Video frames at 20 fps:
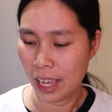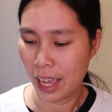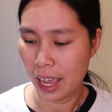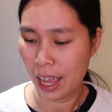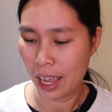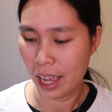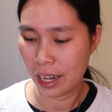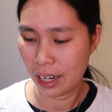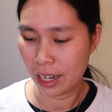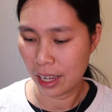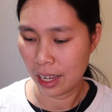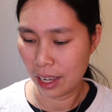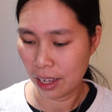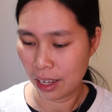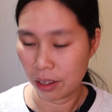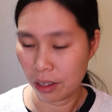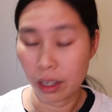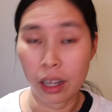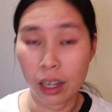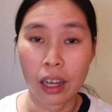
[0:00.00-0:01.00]
And
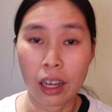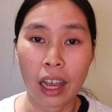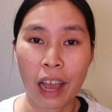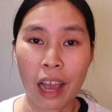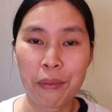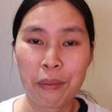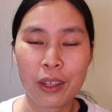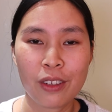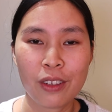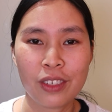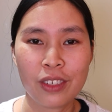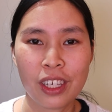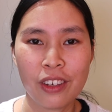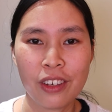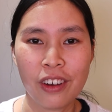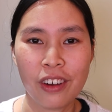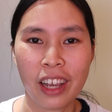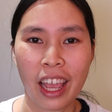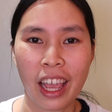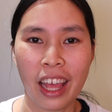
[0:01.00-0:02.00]
happy to see
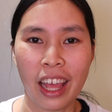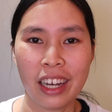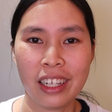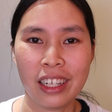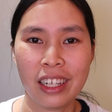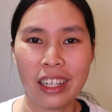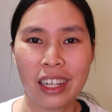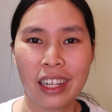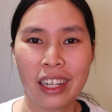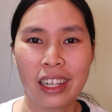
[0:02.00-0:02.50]
you again.